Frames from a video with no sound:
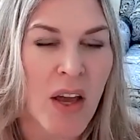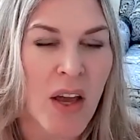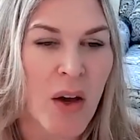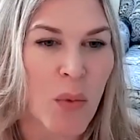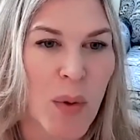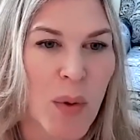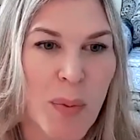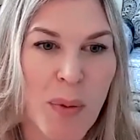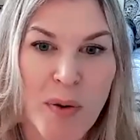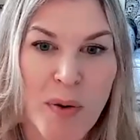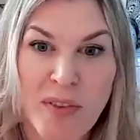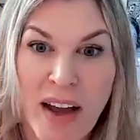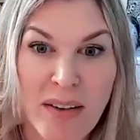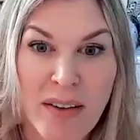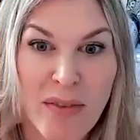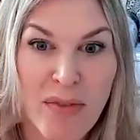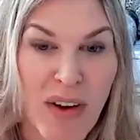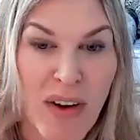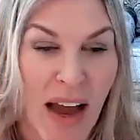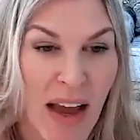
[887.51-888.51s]
We
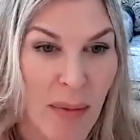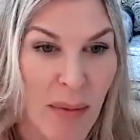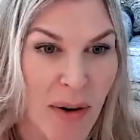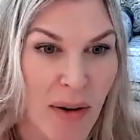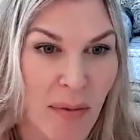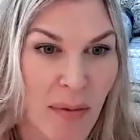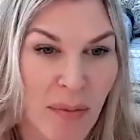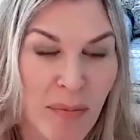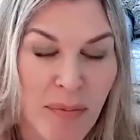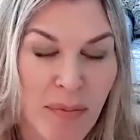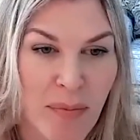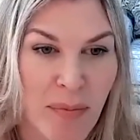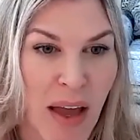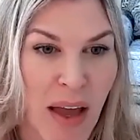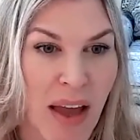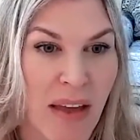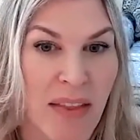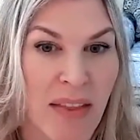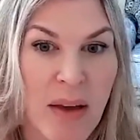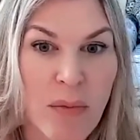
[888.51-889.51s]
provide fiber.
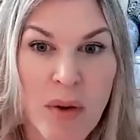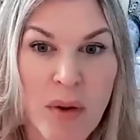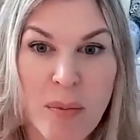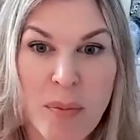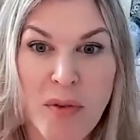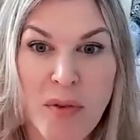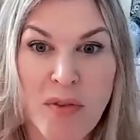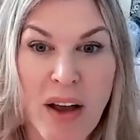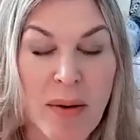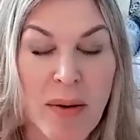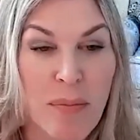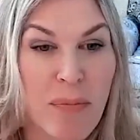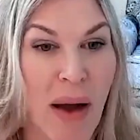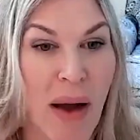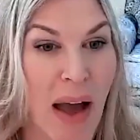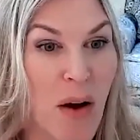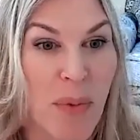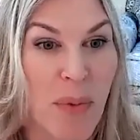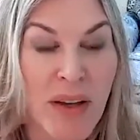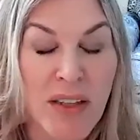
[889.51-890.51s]
And then we provide
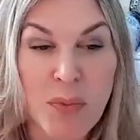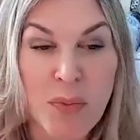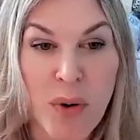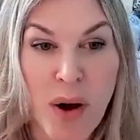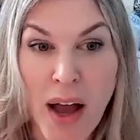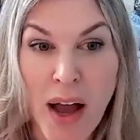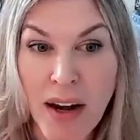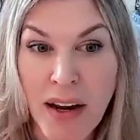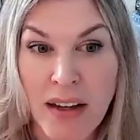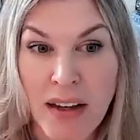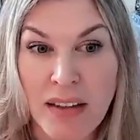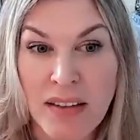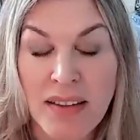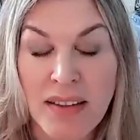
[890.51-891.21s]
bio-based products.